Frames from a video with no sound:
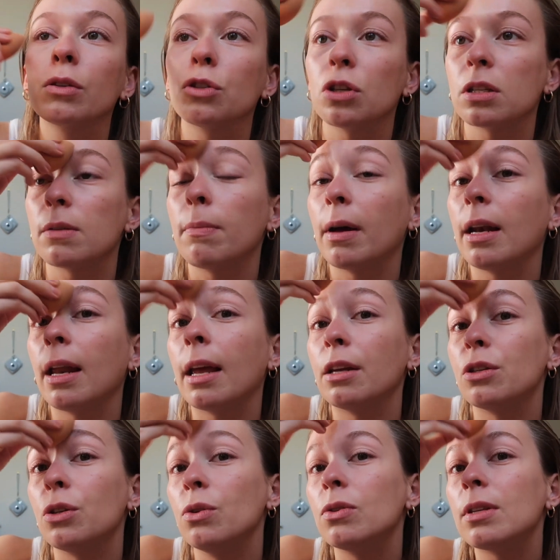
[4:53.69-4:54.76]
just Monday
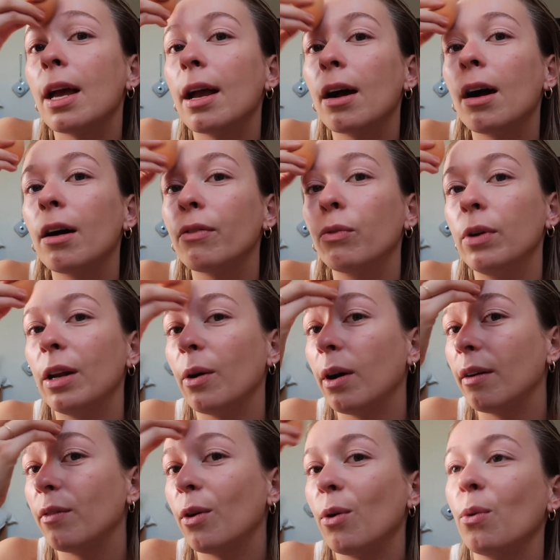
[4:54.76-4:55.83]
and Tuesday off. We don't
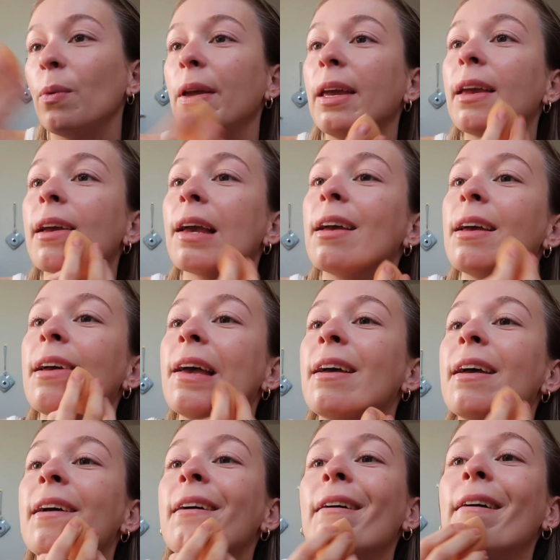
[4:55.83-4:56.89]
have a whole week.
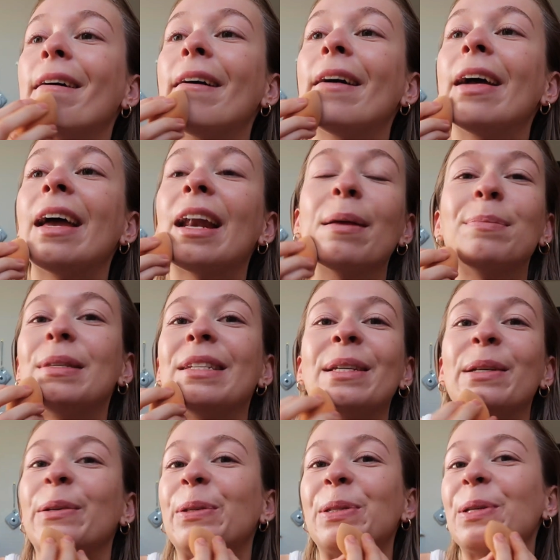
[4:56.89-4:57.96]
And I'm
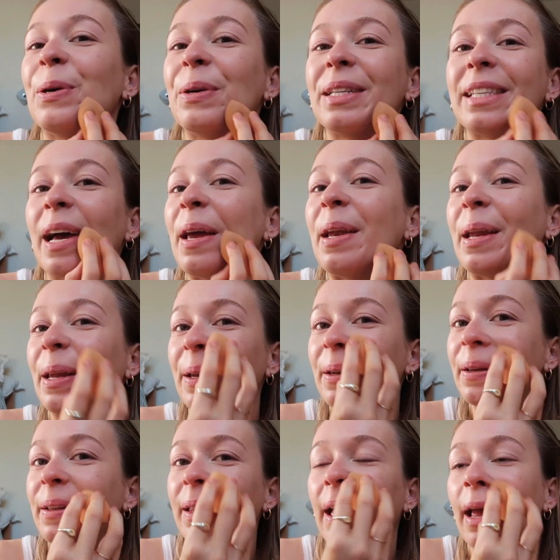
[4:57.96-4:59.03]
still so excited.
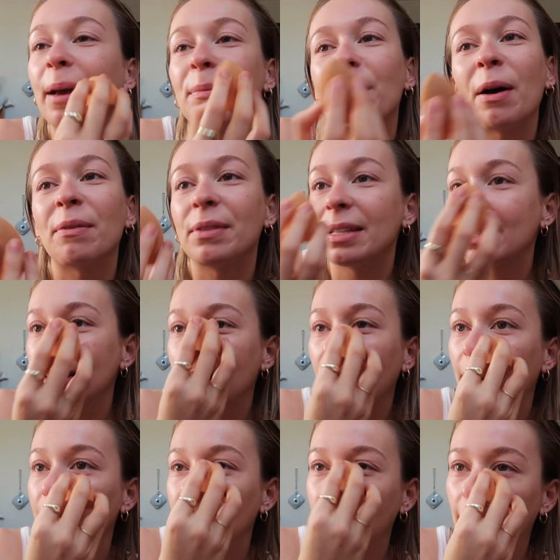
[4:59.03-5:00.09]
Like
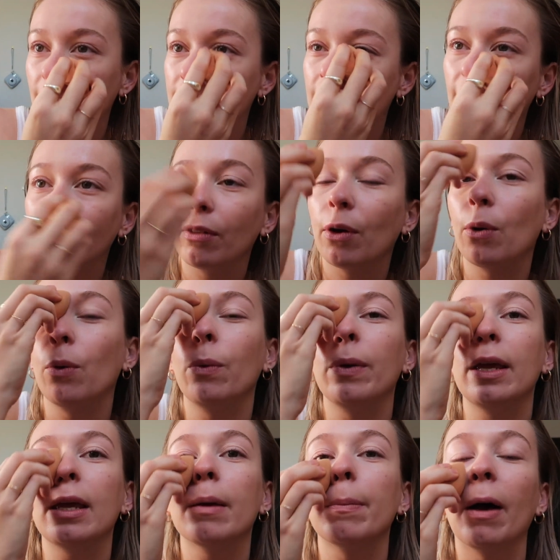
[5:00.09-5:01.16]
I would like to have the whole
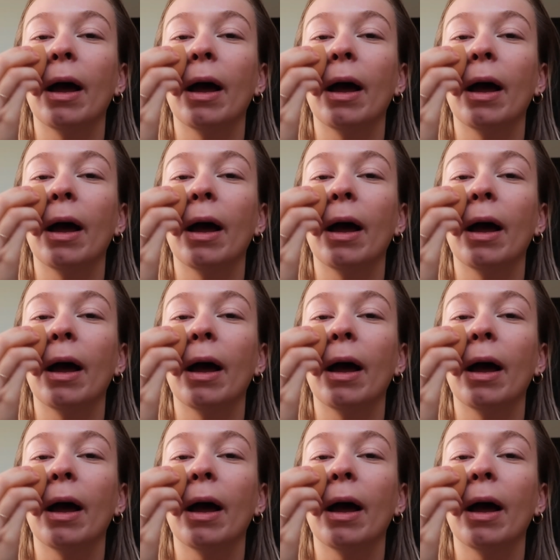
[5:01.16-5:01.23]
week,